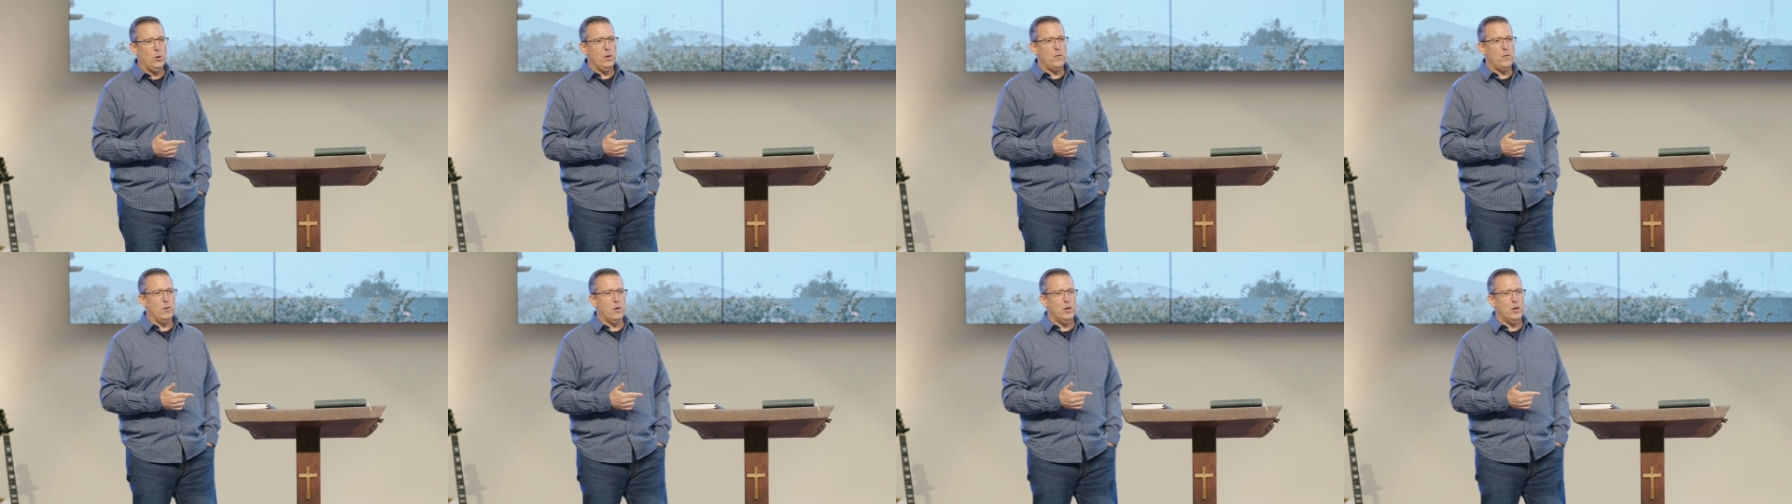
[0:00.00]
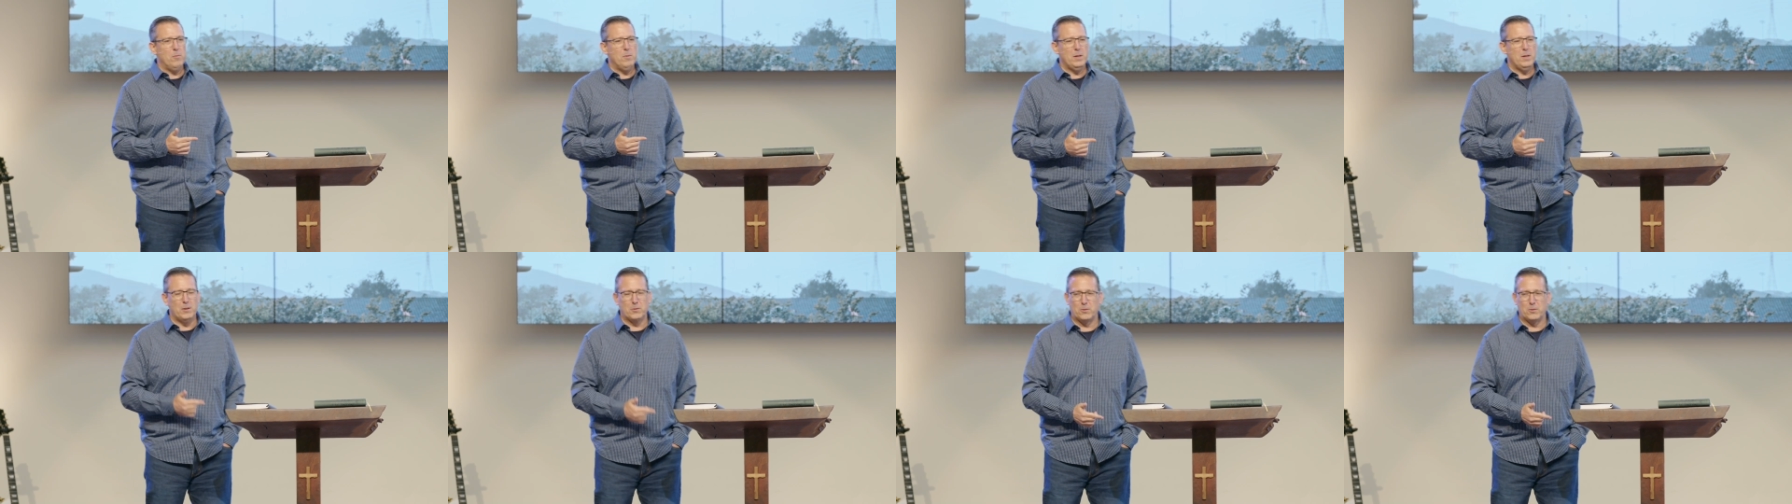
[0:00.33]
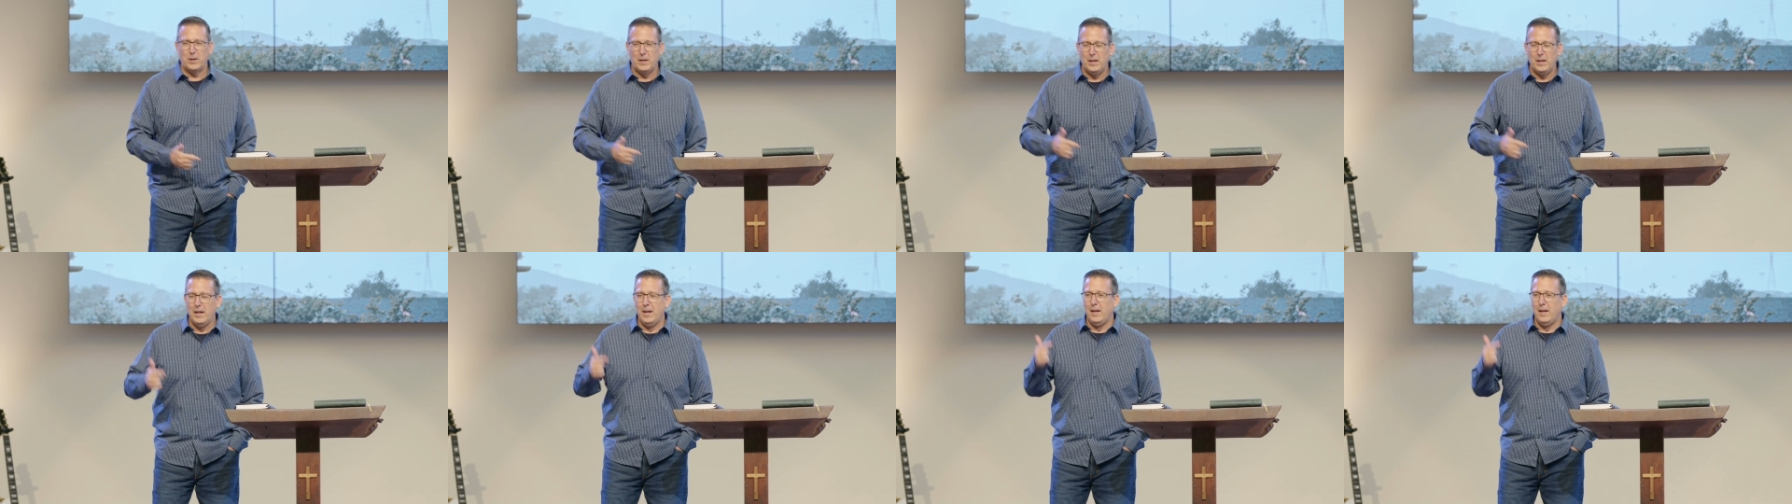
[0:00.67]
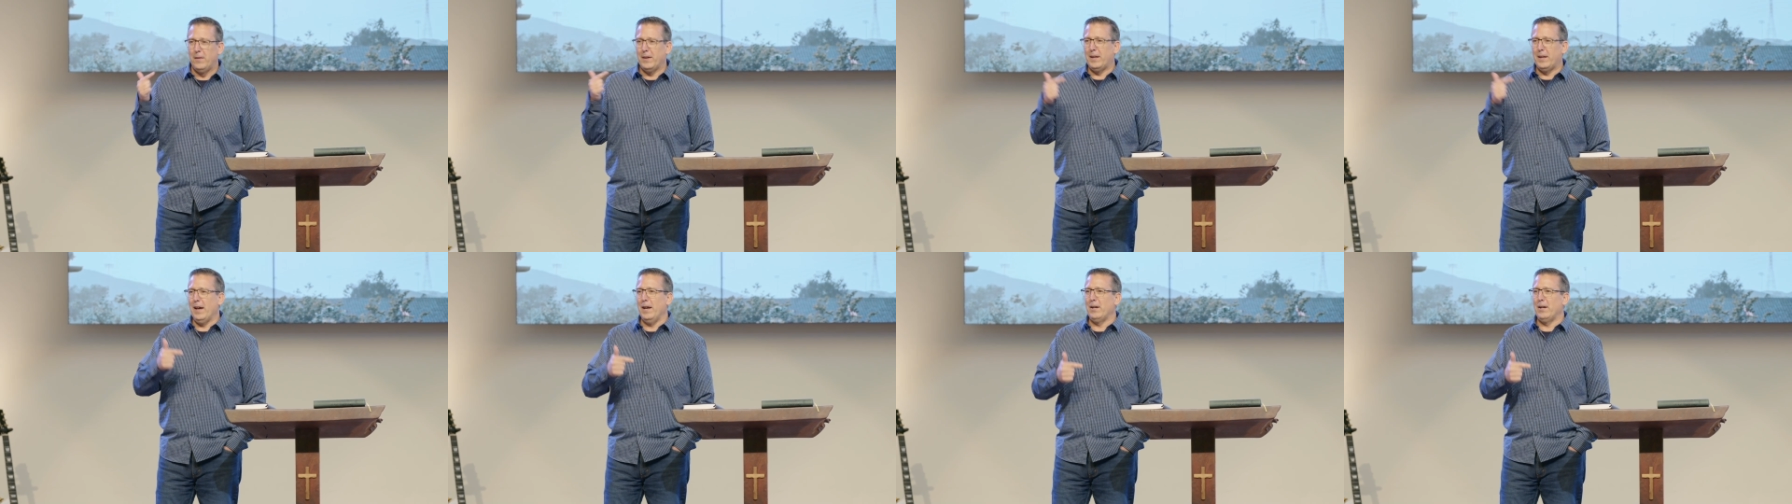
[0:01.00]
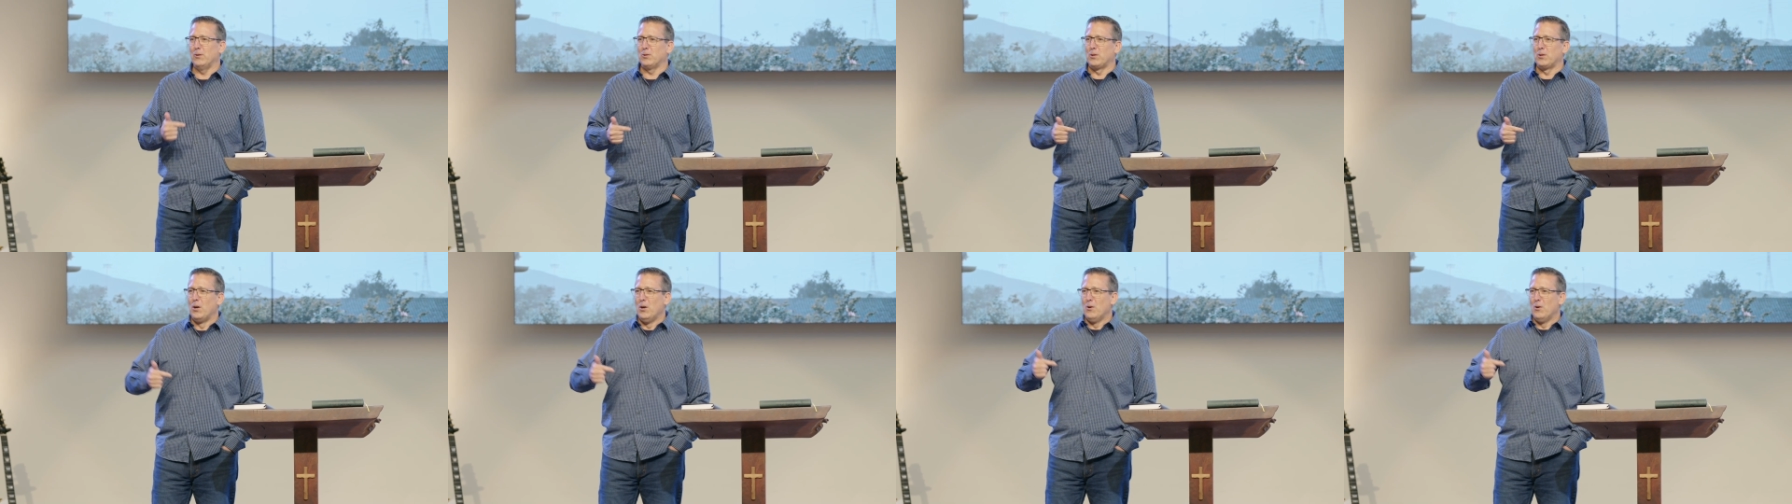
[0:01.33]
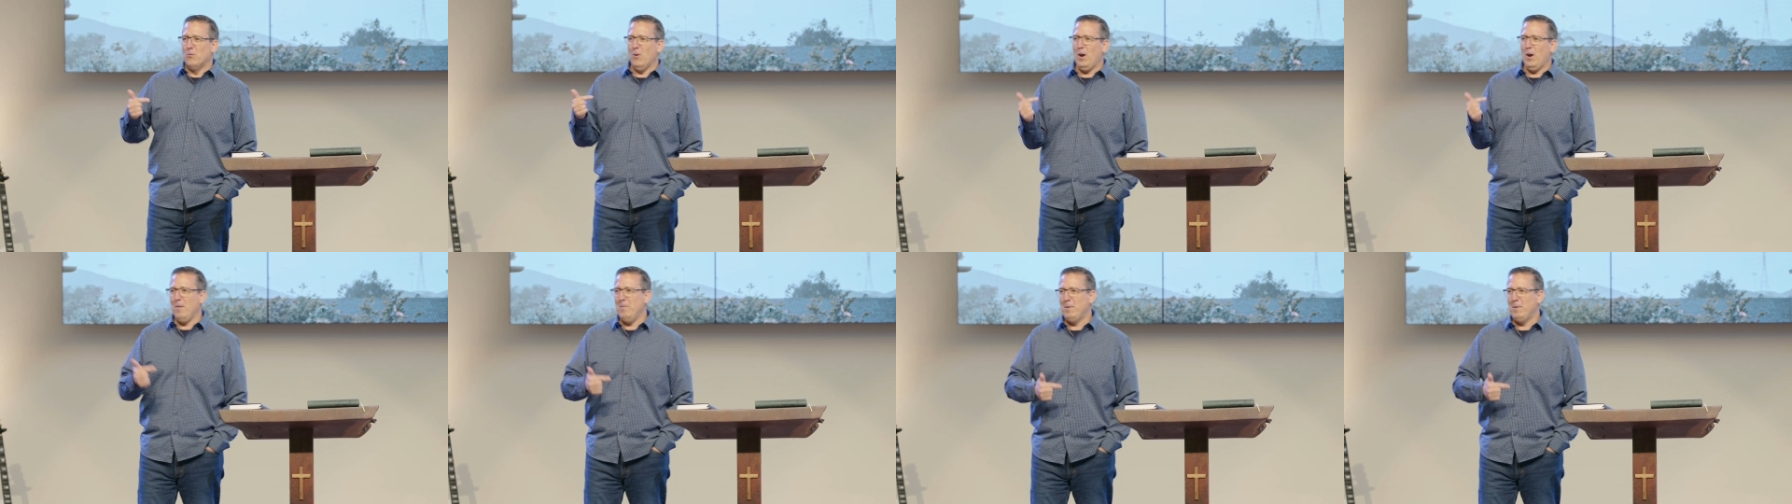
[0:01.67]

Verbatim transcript: Have you heard of me? He goes, The guy goes, Rob